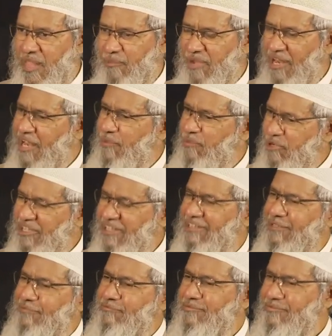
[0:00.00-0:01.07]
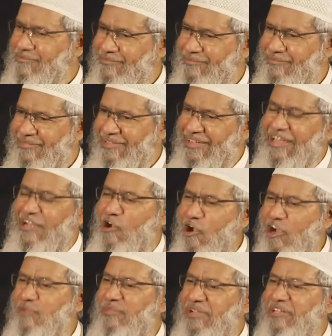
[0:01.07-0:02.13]
may Allah protect him, he
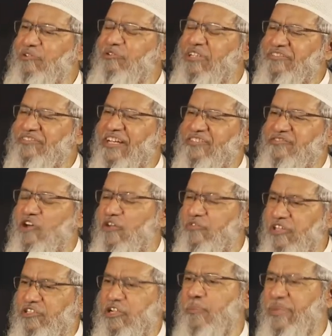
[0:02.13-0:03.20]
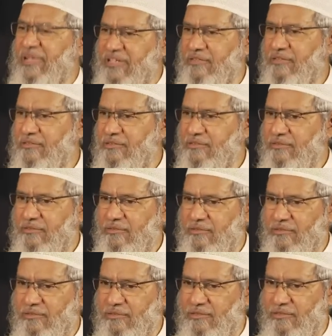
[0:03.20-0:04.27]
called me to discuss on the topic
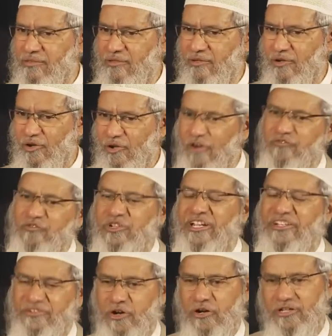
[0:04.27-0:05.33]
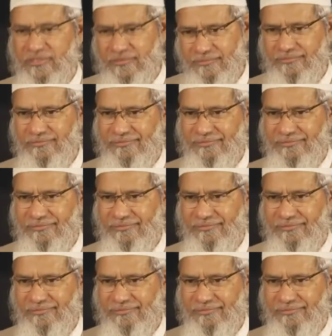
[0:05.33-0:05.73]
of today's talk.